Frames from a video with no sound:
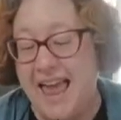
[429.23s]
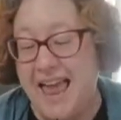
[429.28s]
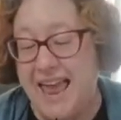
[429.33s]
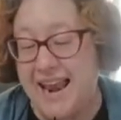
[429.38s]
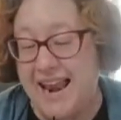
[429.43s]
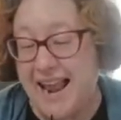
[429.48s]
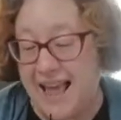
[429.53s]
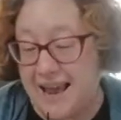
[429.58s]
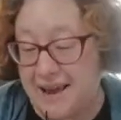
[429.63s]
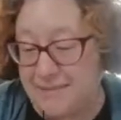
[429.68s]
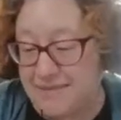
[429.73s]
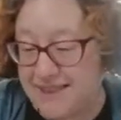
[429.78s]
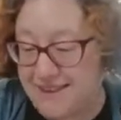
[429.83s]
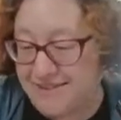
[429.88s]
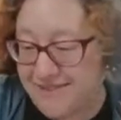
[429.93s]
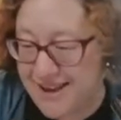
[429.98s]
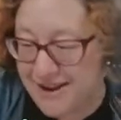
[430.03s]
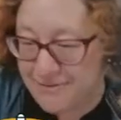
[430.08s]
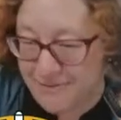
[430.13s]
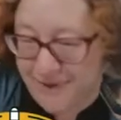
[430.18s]
And I am
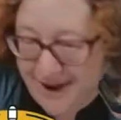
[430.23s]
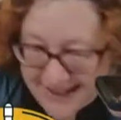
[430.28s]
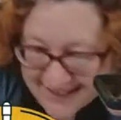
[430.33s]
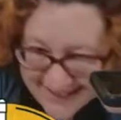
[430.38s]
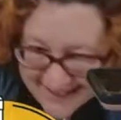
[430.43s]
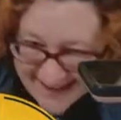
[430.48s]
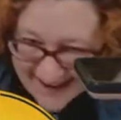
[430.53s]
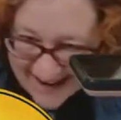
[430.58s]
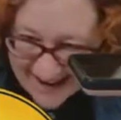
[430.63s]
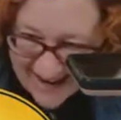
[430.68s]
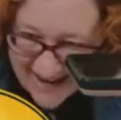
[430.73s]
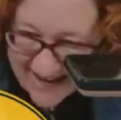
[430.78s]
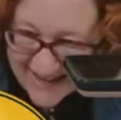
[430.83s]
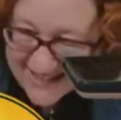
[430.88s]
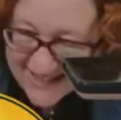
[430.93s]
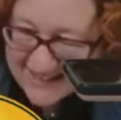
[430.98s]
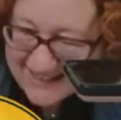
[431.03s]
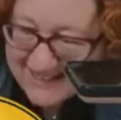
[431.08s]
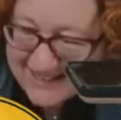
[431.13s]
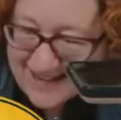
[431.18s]
leaving Wednesday.
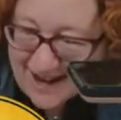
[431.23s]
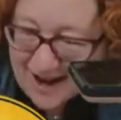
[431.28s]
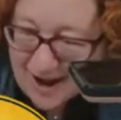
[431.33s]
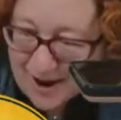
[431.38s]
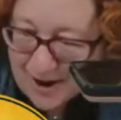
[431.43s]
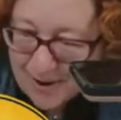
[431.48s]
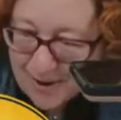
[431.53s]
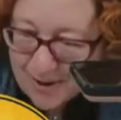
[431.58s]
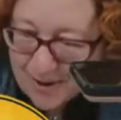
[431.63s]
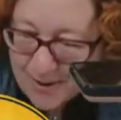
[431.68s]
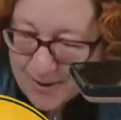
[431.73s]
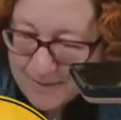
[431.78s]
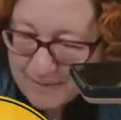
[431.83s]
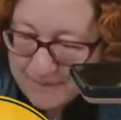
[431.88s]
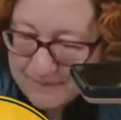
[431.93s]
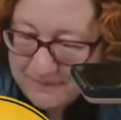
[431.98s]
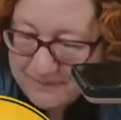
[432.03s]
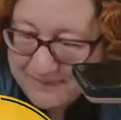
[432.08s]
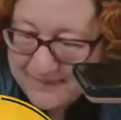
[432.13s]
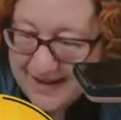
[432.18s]
So
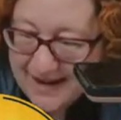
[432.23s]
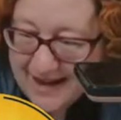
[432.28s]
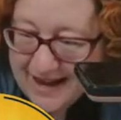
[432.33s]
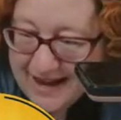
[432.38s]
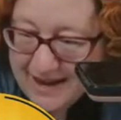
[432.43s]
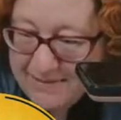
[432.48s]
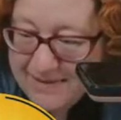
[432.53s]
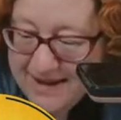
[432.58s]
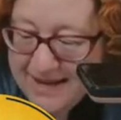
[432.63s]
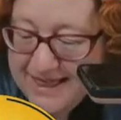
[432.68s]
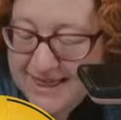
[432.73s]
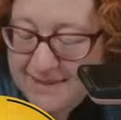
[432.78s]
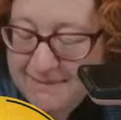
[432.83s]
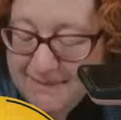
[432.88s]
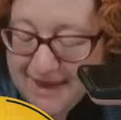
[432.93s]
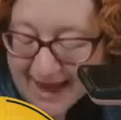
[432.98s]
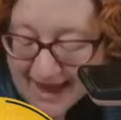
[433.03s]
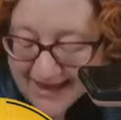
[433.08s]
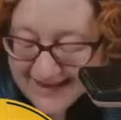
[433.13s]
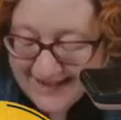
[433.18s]
I am in the
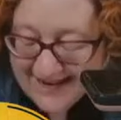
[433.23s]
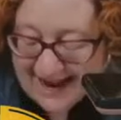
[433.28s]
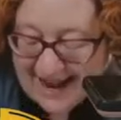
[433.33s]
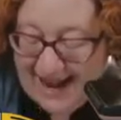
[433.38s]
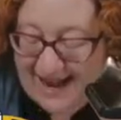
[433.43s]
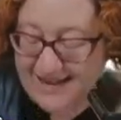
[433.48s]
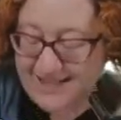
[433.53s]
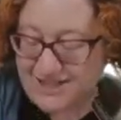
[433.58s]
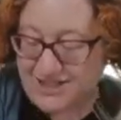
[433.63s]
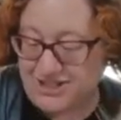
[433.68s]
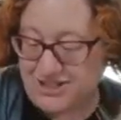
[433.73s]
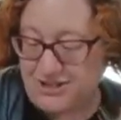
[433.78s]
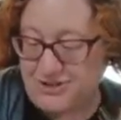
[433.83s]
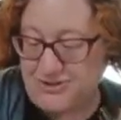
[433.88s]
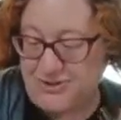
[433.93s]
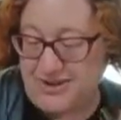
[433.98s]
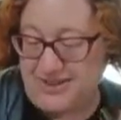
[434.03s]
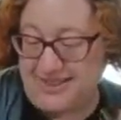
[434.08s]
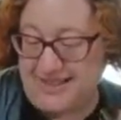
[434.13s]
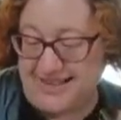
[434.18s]
mad dash
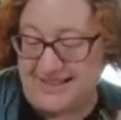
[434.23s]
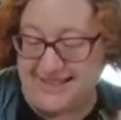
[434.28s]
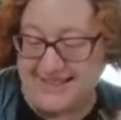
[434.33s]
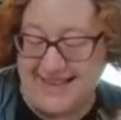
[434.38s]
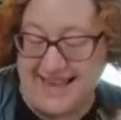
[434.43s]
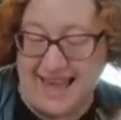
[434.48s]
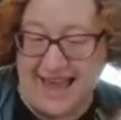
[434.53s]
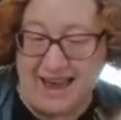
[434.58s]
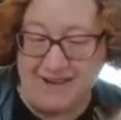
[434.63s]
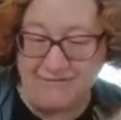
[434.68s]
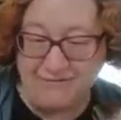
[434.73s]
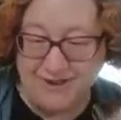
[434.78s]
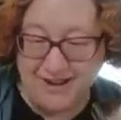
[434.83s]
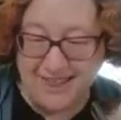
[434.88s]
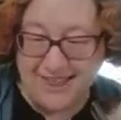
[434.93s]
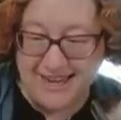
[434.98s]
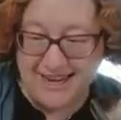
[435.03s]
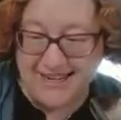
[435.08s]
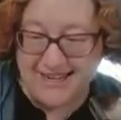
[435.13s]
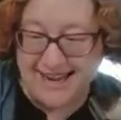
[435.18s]
to let's get
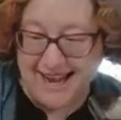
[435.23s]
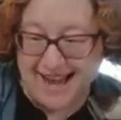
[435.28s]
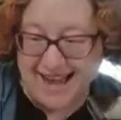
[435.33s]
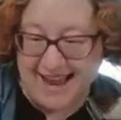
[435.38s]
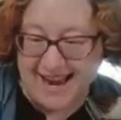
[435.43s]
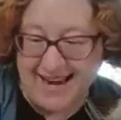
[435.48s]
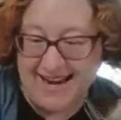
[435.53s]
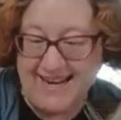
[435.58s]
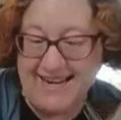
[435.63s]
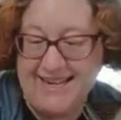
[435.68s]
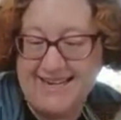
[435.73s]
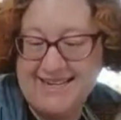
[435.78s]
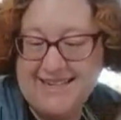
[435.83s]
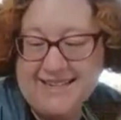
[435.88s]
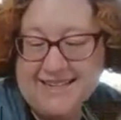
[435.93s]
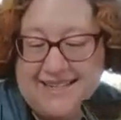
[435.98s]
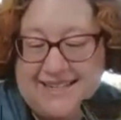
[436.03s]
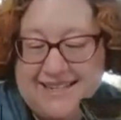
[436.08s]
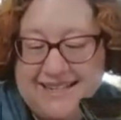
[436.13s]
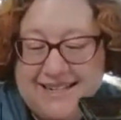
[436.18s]
everything done
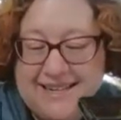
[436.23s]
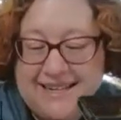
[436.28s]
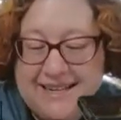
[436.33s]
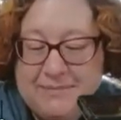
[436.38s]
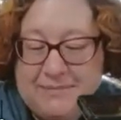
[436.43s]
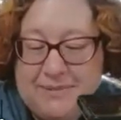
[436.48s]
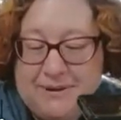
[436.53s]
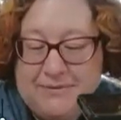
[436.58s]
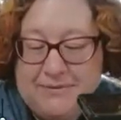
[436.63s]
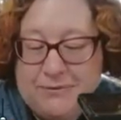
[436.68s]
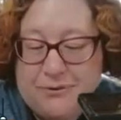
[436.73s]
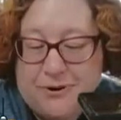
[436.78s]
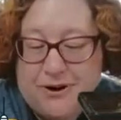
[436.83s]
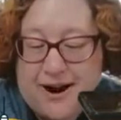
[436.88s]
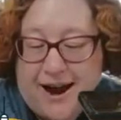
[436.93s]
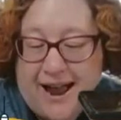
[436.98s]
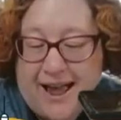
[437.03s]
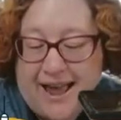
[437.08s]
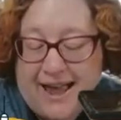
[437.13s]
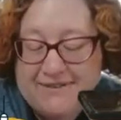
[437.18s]
before
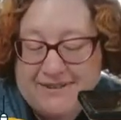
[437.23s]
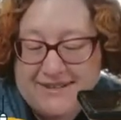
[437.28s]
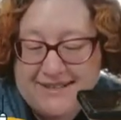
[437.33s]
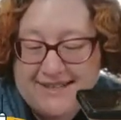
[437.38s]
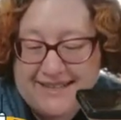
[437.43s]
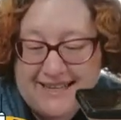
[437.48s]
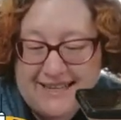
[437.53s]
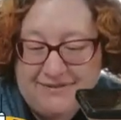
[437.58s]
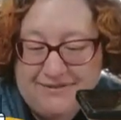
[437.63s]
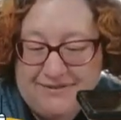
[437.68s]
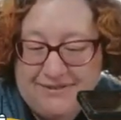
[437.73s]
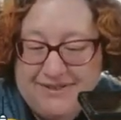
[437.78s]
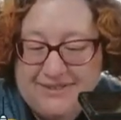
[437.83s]
I have to leave.